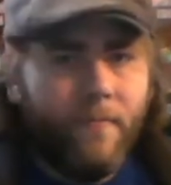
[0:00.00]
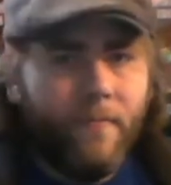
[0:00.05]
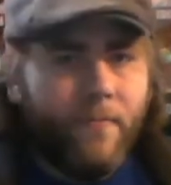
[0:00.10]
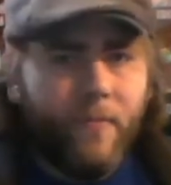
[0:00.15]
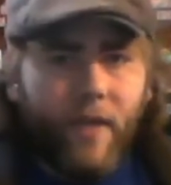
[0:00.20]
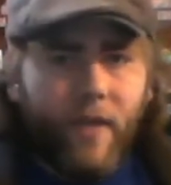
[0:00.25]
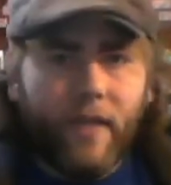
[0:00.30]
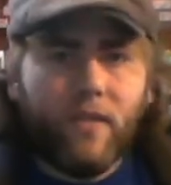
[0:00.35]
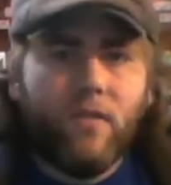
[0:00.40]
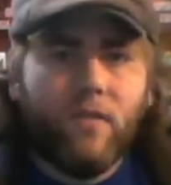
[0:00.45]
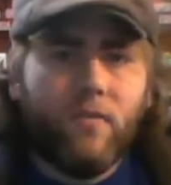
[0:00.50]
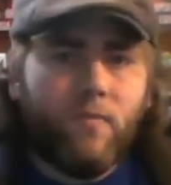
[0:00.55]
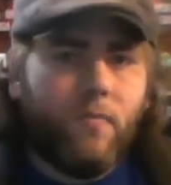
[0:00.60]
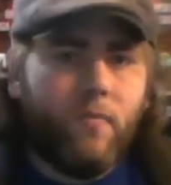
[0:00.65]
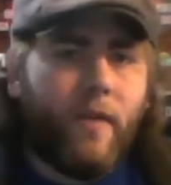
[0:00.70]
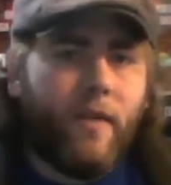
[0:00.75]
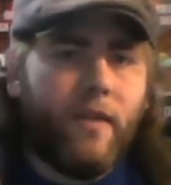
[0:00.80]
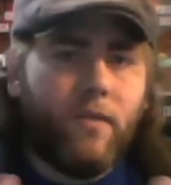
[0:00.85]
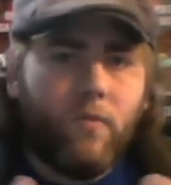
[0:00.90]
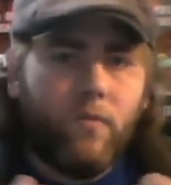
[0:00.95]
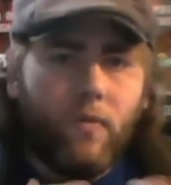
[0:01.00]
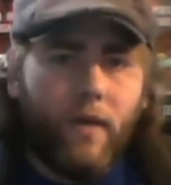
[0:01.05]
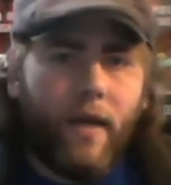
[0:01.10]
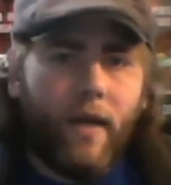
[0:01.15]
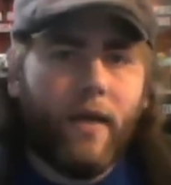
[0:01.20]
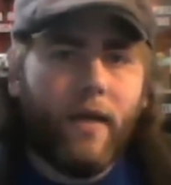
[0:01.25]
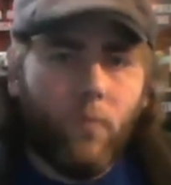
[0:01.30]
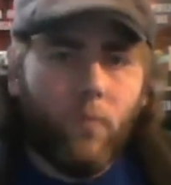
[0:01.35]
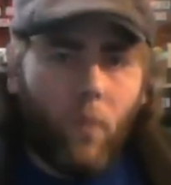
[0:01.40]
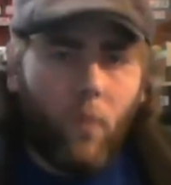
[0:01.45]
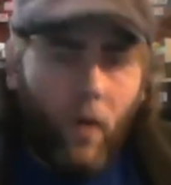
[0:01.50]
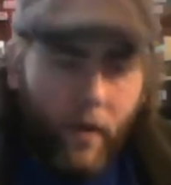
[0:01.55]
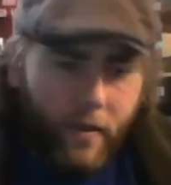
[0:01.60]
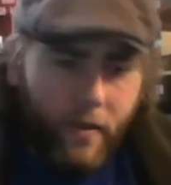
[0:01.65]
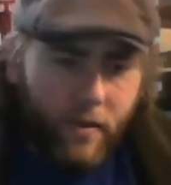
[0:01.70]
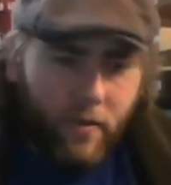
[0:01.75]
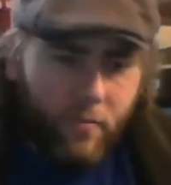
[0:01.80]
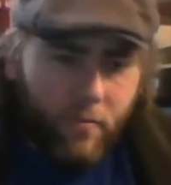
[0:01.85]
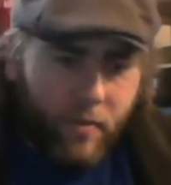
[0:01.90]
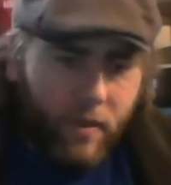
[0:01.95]
that's that's what i
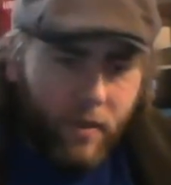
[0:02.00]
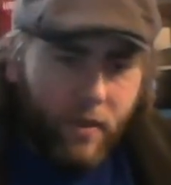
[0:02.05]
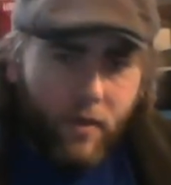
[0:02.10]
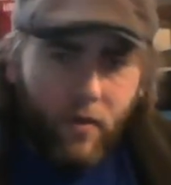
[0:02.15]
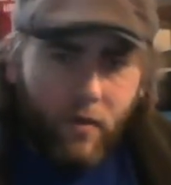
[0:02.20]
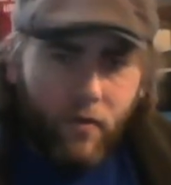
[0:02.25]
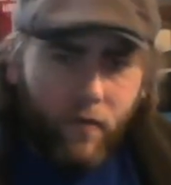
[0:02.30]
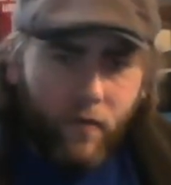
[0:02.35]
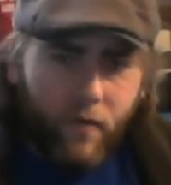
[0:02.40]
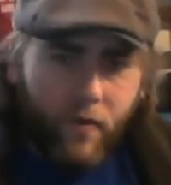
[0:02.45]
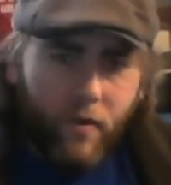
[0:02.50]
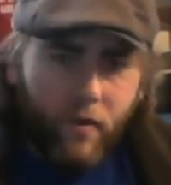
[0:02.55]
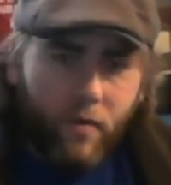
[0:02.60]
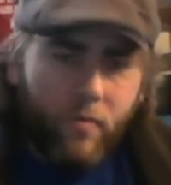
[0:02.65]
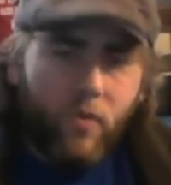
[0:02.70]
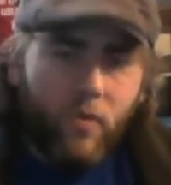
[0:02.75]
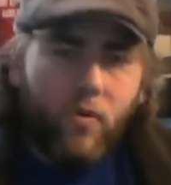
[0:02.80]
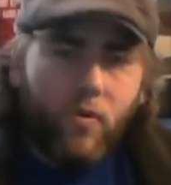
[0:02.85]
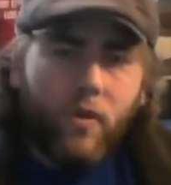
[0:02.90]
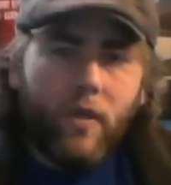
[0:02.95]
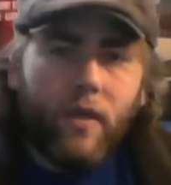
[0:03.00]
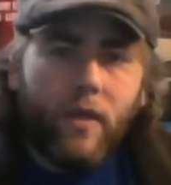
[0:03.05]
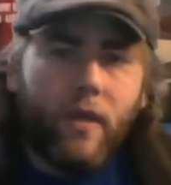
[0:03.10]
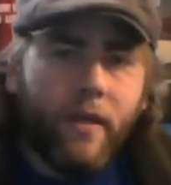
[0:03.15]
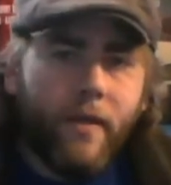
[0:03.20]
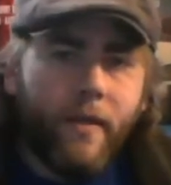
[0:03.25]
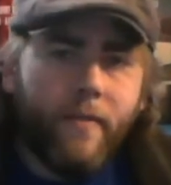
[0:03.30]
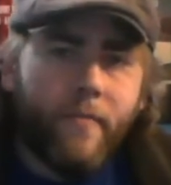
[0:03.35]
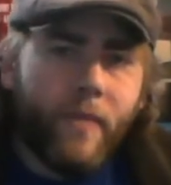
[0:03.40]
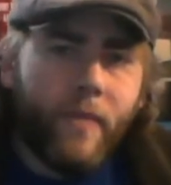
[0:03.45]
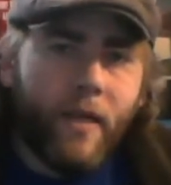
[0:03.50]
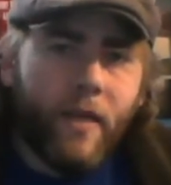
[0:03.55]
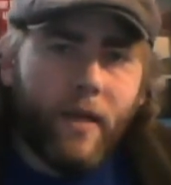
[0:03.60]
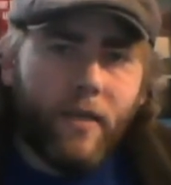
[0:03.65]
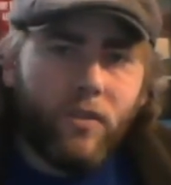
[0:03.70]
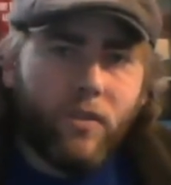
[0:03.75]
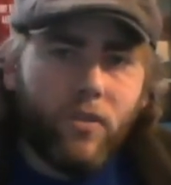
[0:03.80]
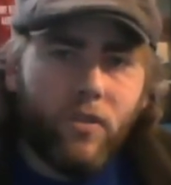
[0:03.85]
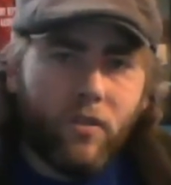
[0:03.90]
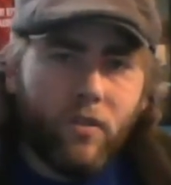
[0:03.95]
want to be here for the community
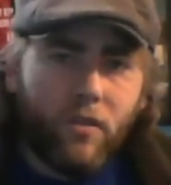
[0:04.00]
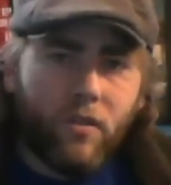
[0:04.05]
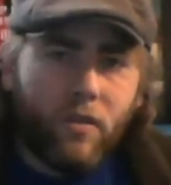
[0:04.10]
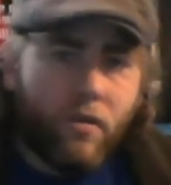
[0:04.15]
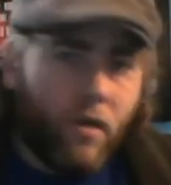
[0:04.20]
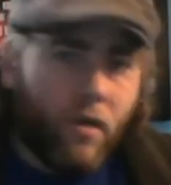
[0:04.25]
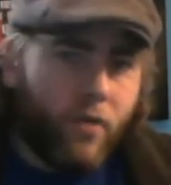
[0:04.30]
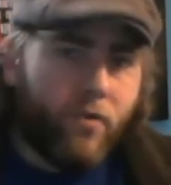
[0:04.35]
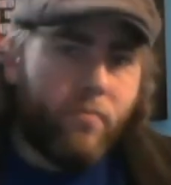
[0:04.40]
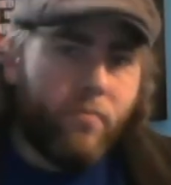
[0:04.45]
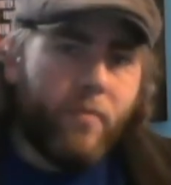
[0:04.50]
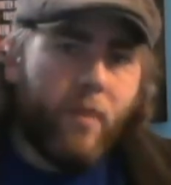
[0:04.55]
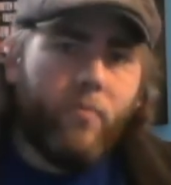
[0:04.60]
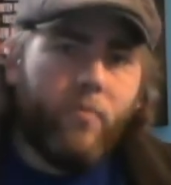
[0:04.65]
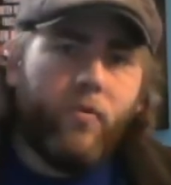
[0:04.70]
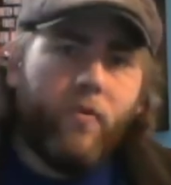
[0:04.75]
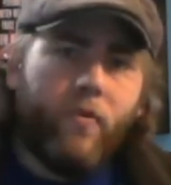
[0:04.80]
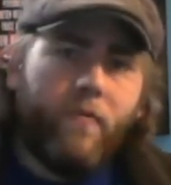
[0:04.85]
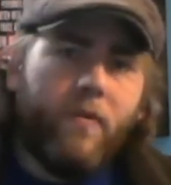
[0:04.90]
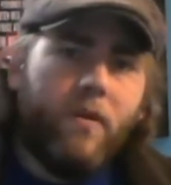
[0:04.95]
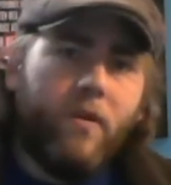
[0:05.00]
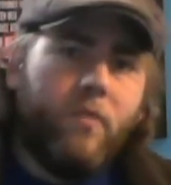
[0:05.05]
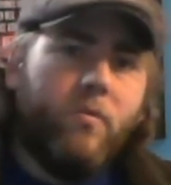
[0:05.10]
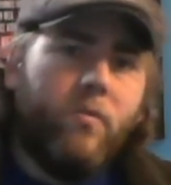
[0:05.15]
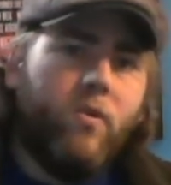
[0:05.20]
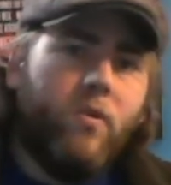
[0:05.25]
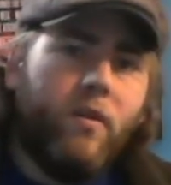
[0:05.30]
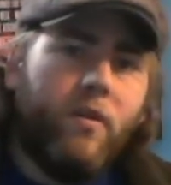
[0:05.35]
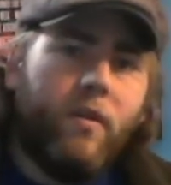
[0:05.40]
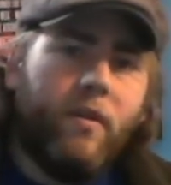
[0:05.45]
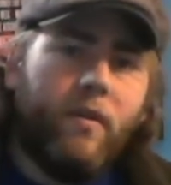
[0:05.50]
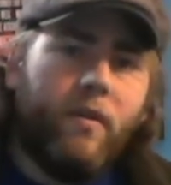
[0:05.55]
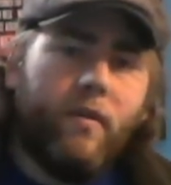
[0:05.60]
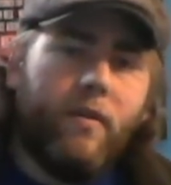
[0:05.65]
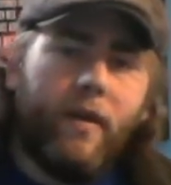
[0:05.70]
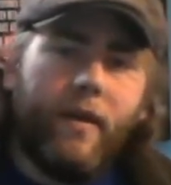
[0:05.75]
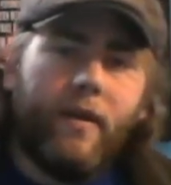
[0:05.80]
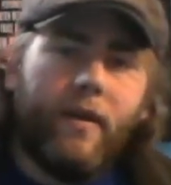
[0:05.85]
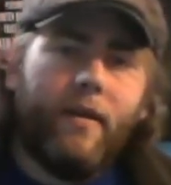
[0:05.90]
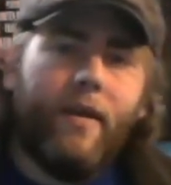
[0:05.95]
is just another member of the community
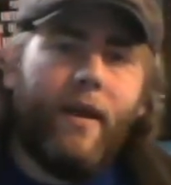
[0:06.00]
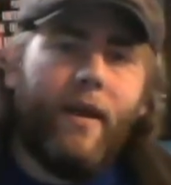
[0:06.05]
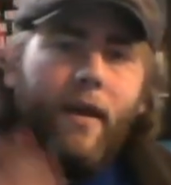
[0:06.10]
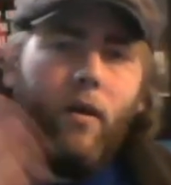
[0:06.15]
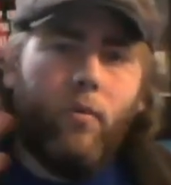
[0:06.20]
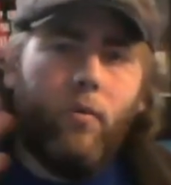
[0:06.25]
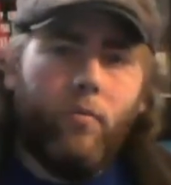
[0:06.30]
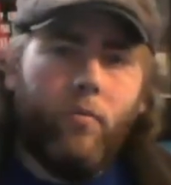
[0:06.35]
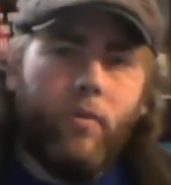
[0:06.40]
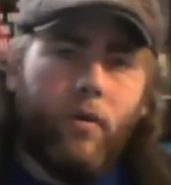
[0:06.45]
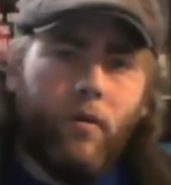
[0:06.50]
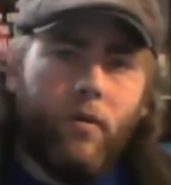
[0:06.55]
that can help